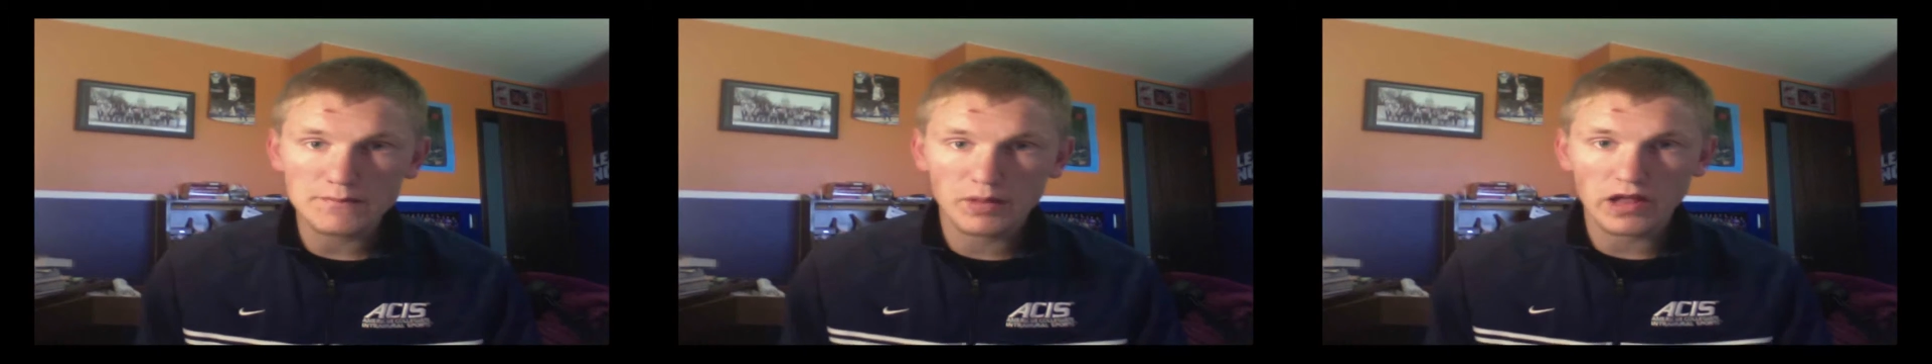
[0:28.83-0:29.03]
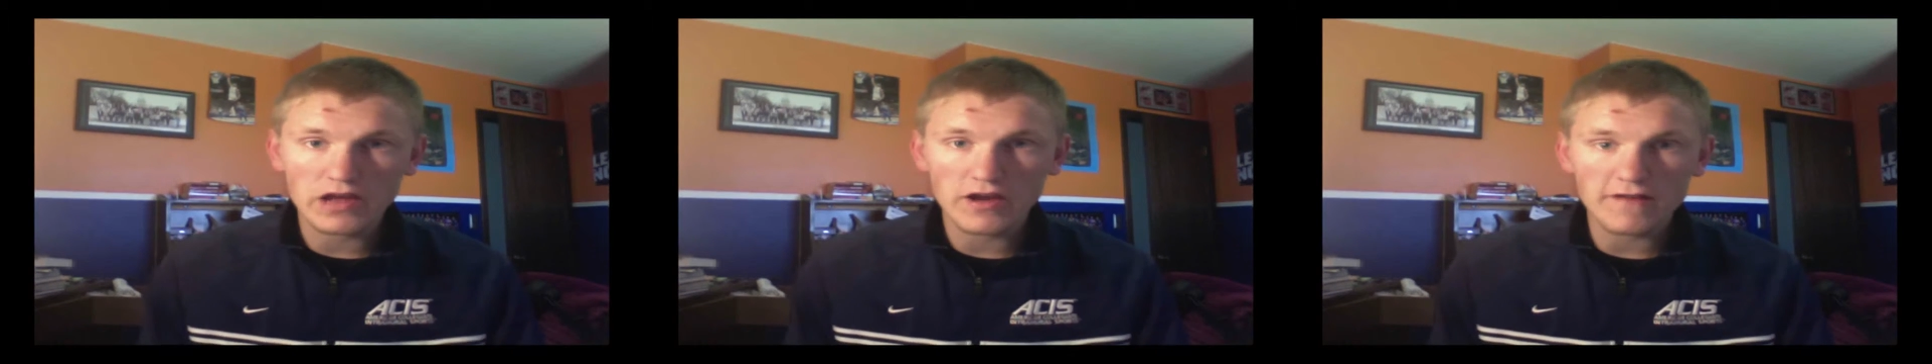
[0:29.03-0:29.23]

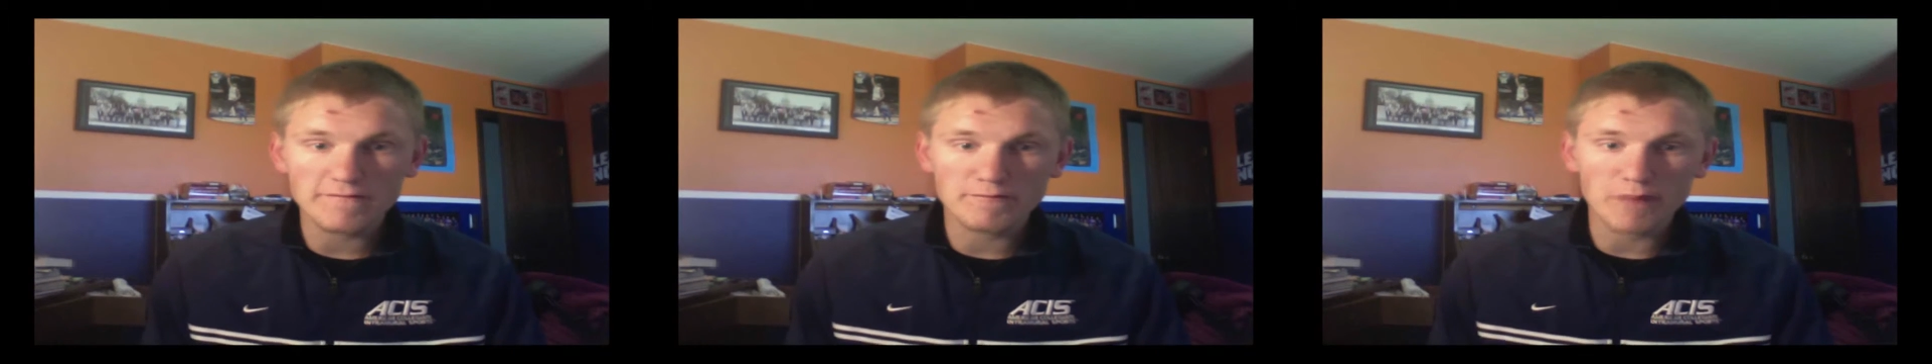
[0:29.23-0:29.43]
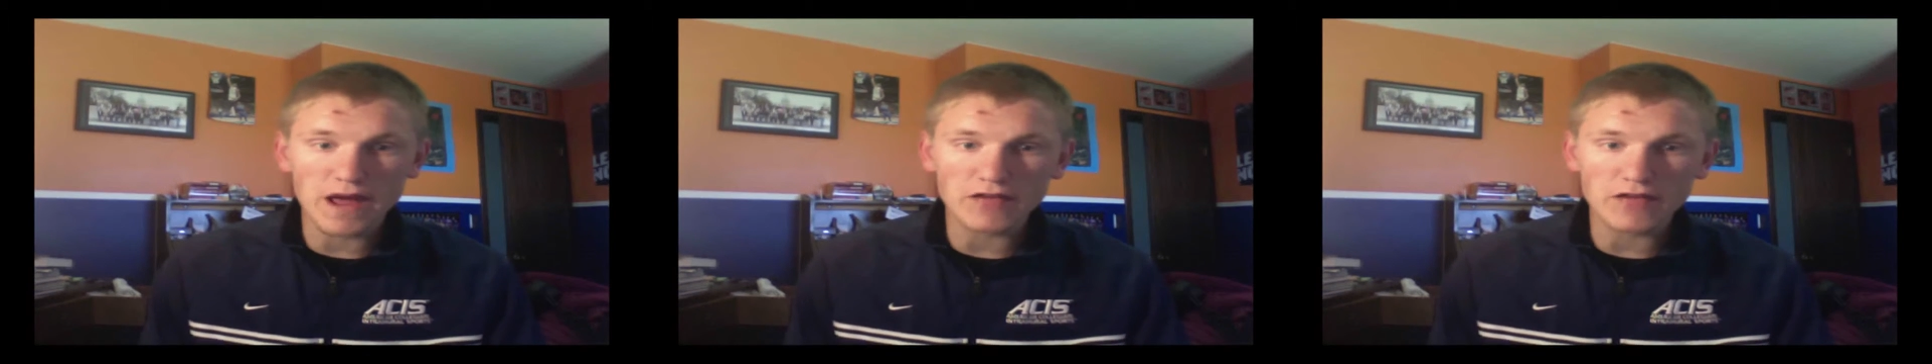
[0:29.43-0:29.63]

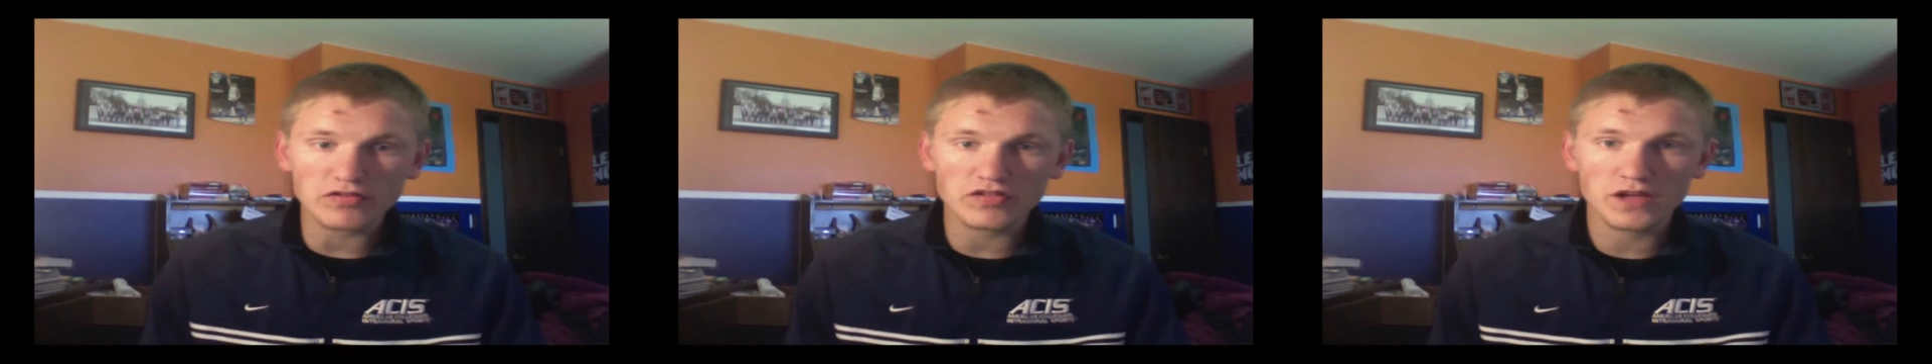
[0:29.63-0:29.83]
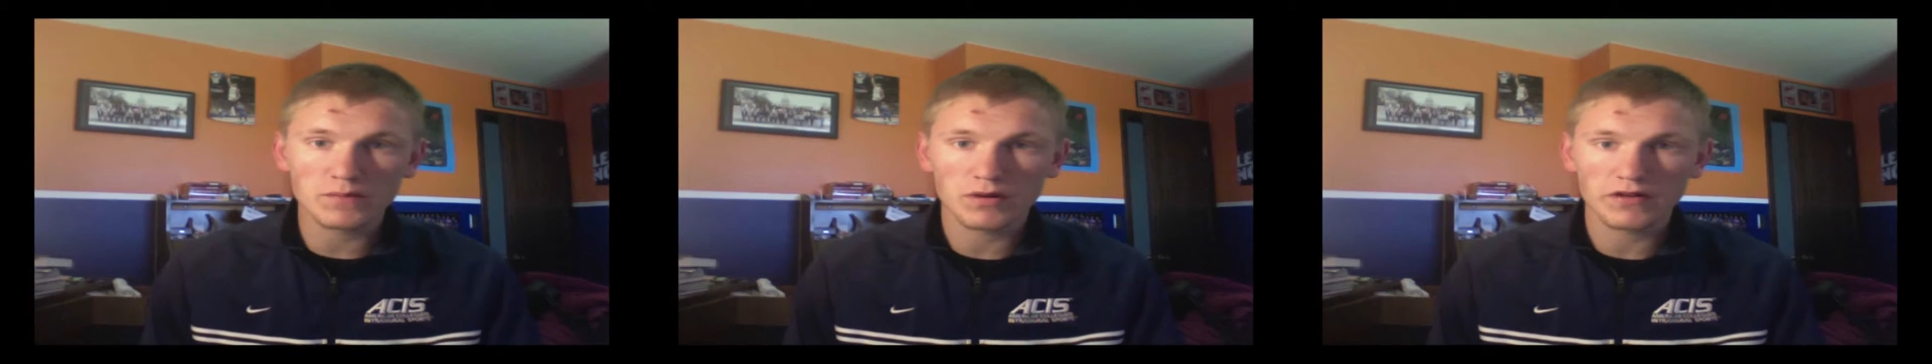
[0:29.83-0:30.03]
playoff
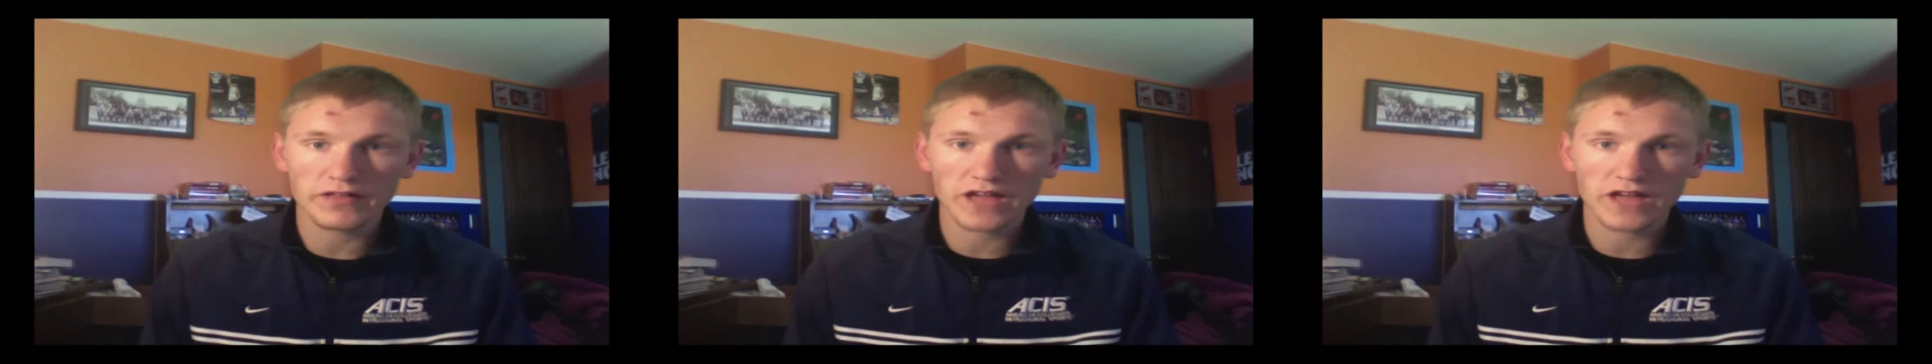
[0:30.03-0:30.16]
basketball.